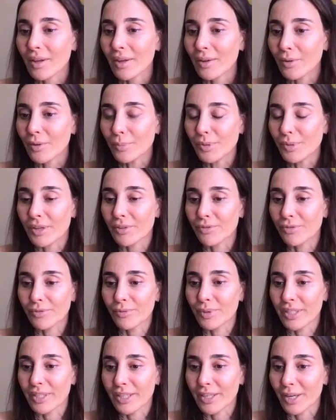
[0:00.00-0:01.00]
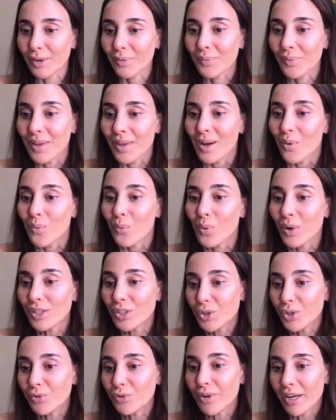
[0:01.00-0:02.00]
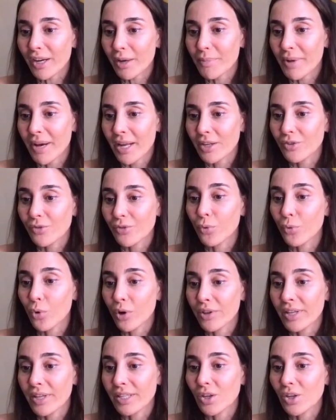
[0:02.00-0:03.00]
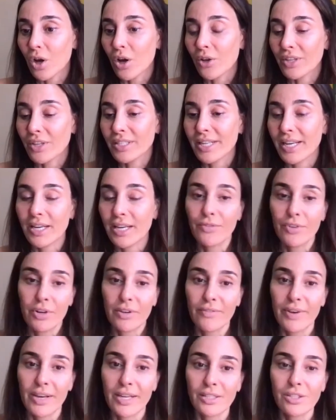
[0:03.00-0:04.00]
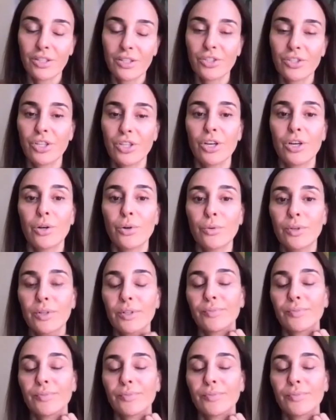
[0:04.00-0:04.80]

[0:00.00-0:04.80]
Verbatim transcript: oops, I've where to go. What do you recommend for this on the day of an event? So